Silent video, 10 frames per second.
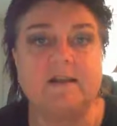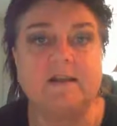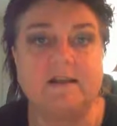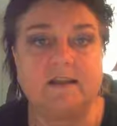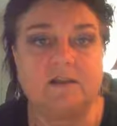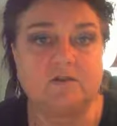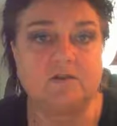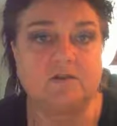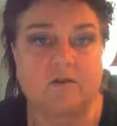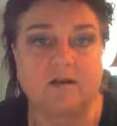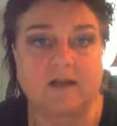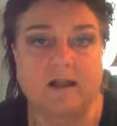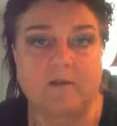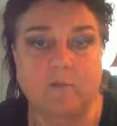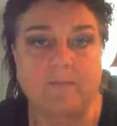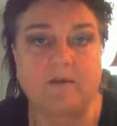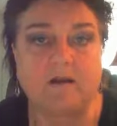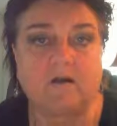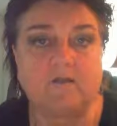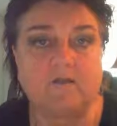link to the online
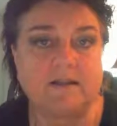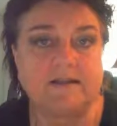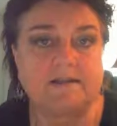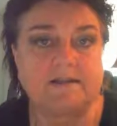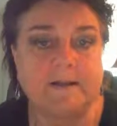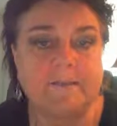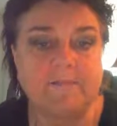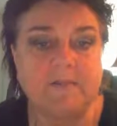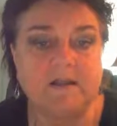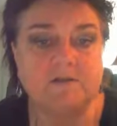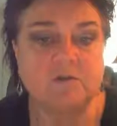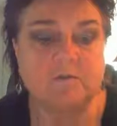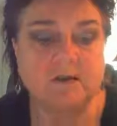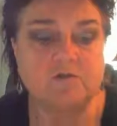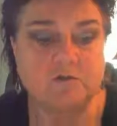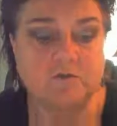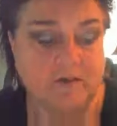webinar for this. So make sure and